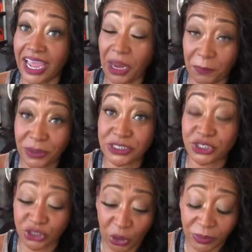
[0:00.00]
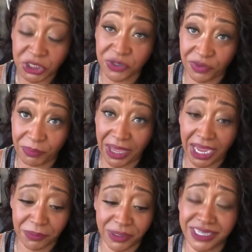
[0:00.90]
I had to put so much of it
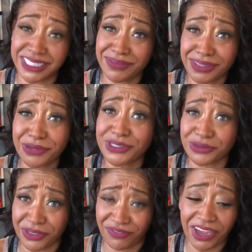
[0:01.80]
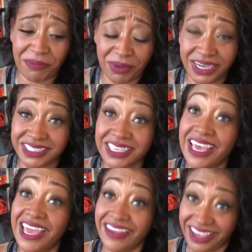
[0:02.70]
back because even though it's only five bucks,
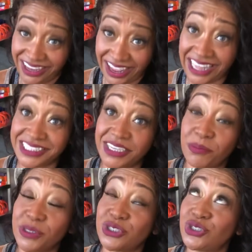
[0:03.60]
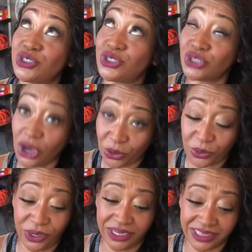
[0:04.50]
it adds up so
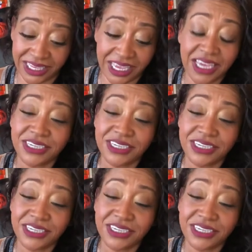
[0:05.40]
quickly.